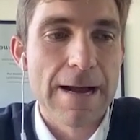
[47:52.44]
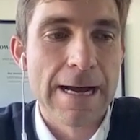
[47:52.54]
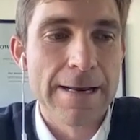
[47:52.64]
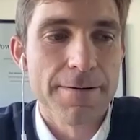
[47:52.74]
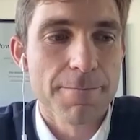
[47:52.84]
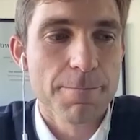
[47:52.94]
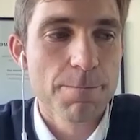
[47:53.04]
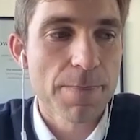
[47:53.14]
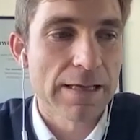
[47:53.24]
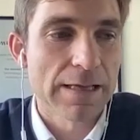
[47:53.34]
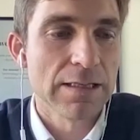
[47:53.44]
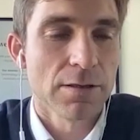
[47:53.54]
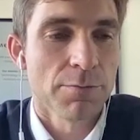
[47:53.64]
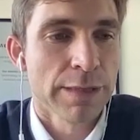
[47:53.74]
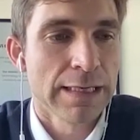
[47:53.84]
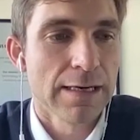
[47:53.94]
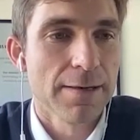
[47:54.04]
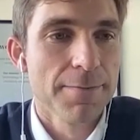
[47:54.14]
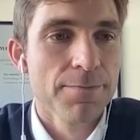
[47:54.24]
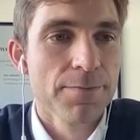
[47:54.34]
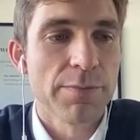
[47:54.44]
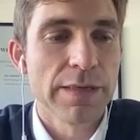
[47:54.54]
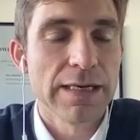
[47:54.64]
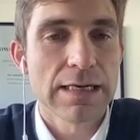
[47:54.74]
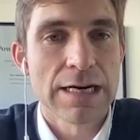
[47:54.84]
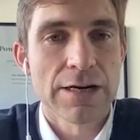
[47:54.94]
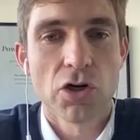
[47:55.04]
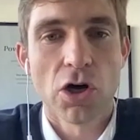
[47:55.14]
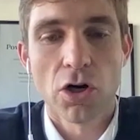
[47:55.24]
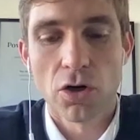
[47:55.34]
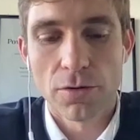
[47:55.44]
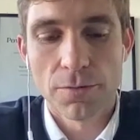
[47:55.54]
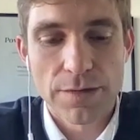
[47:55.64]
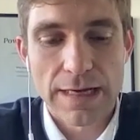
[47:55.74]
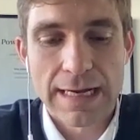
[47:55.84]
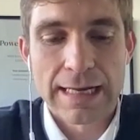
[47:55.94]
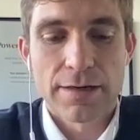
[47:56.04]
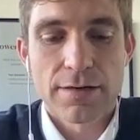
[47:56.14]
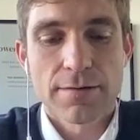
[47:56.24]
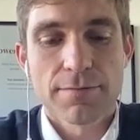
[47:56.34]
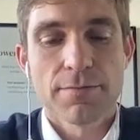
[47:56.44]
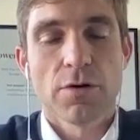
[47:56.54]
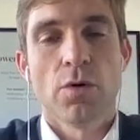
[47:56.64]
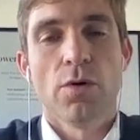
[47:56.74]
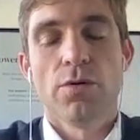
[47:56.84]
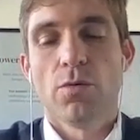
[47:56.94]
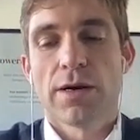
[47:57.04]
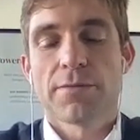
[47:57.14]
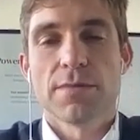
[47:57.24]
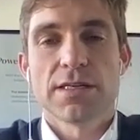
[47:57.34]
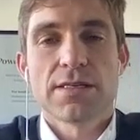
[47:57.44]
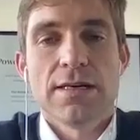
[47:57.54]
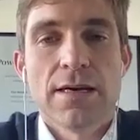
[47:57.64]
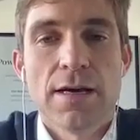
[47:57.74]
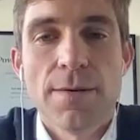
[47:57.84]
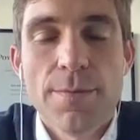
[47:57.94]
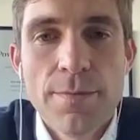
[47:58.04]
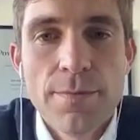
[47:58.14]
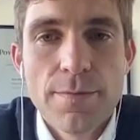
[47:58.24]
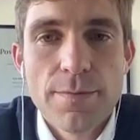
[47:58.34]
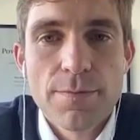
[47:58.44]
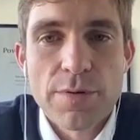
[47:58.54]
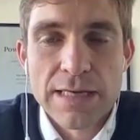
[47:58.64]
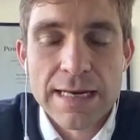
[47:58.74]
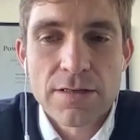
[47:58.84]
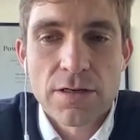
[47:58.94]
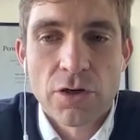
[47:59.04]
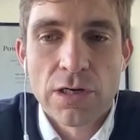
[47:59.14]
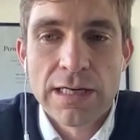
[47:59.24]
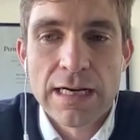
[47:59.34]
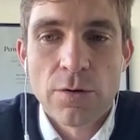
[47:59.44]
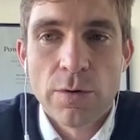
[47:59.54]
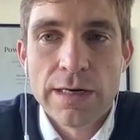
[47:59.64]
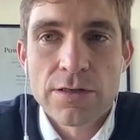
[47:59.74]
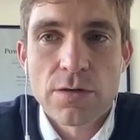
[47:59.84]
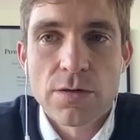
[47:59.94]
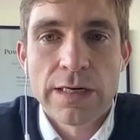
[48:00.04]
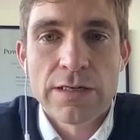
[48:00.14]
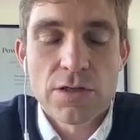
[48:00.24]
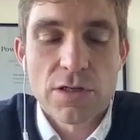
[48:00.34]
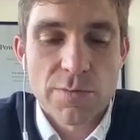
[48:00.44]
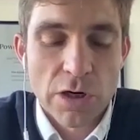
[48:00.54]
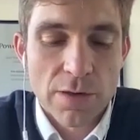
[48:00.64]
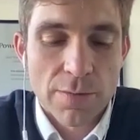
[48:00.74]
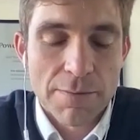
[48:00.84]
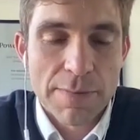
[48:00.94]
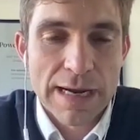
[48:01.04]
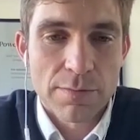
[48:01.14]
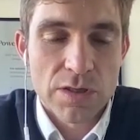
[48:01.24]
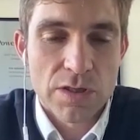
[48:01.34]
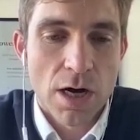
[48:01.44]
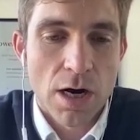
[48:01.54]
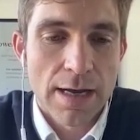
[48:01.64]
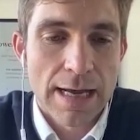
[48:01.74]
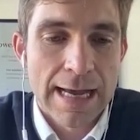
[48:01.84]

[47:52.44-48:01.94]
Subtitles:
And I think the bigger kind of goal, or what Mateena presented earlier when she spoke about Bank Bazaar